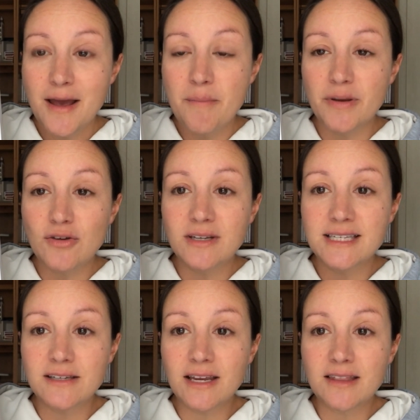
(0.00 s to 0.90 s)
but you can
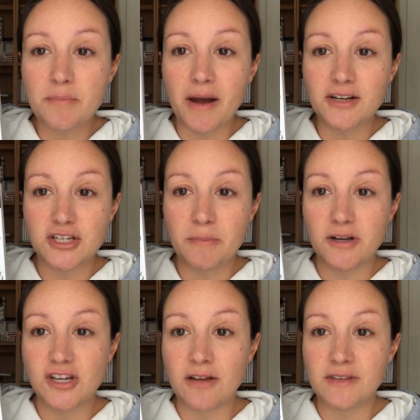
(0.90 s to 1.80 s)
still get the punch to
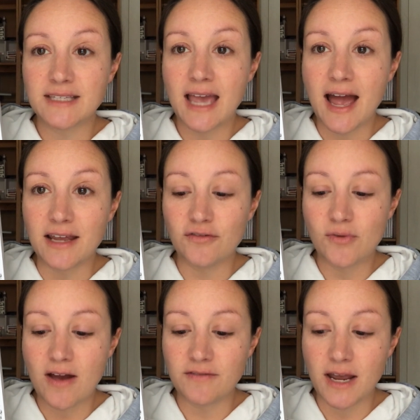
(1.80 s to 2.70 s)
punch out this cat if you
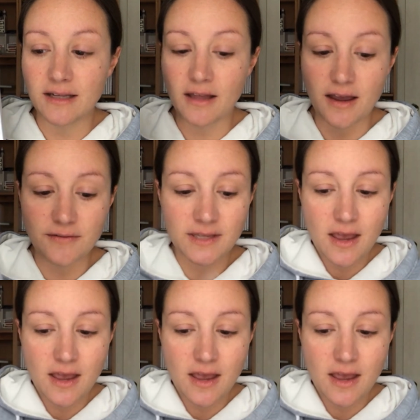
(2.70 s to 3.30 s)
have 9 lives.